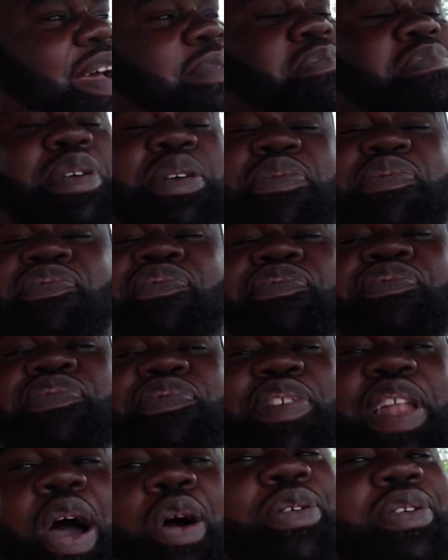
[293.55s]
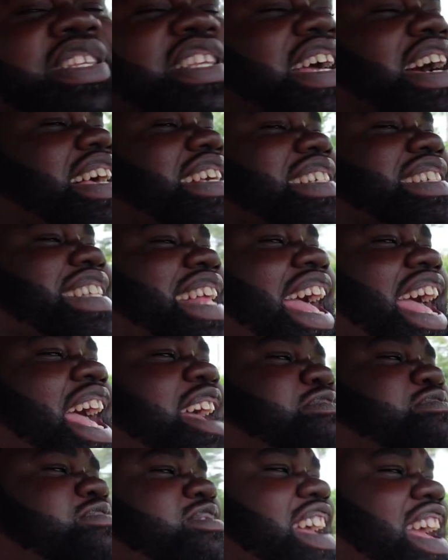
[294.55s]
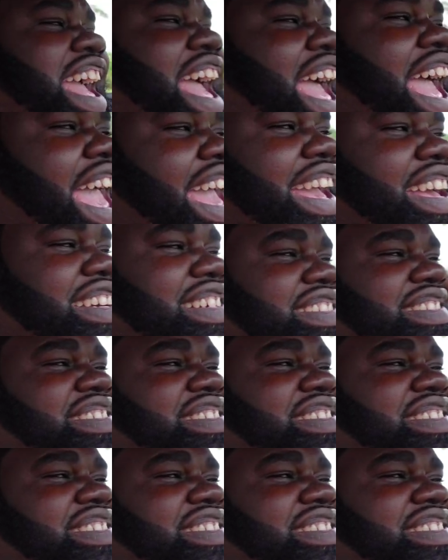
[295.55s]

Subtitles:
That been floating, you understand me?